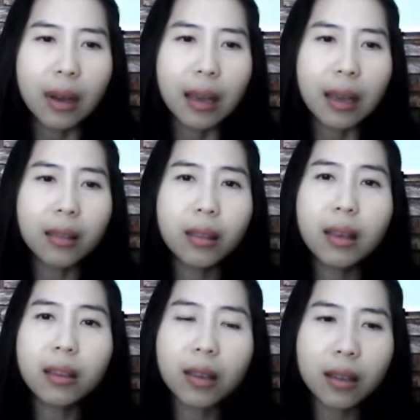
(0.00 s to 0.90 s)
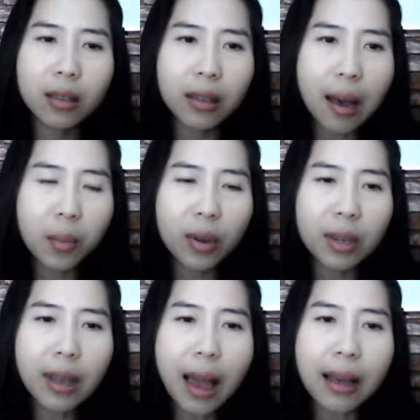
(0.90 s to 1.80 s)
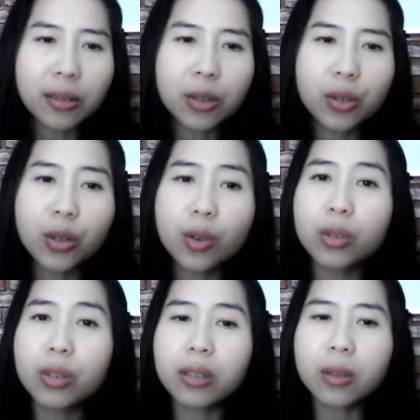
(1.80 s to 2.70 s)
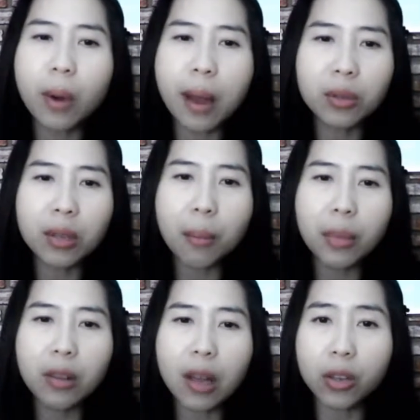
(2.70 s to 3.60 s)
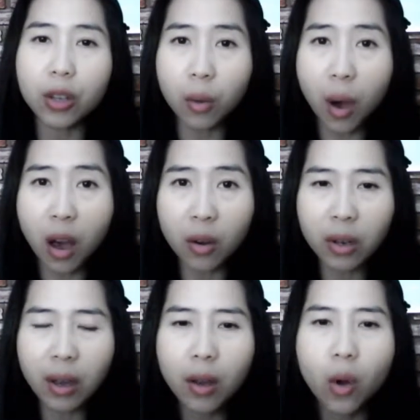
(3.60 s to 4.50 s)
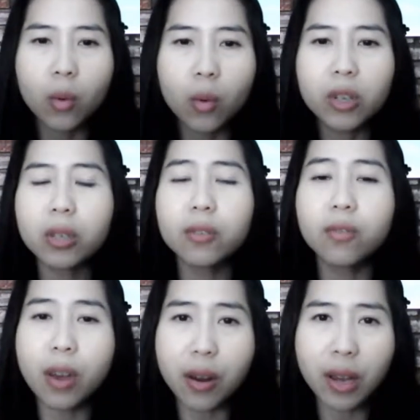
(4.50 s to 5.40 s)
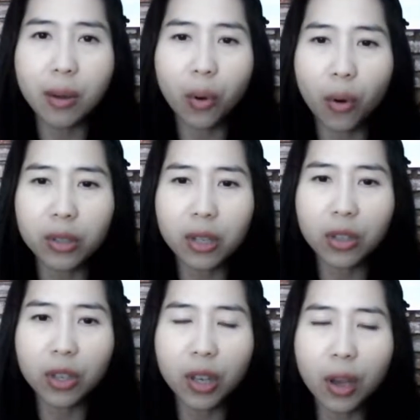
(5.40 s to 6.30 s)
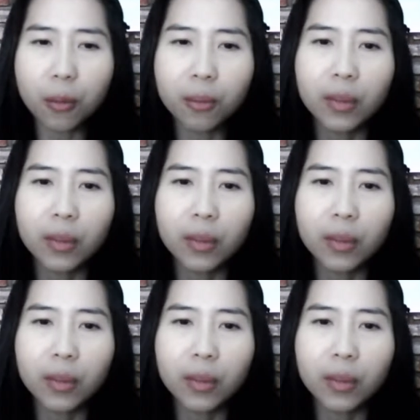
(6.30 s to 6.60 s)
In this example, it asks you to describe something that you own, which is very important to you.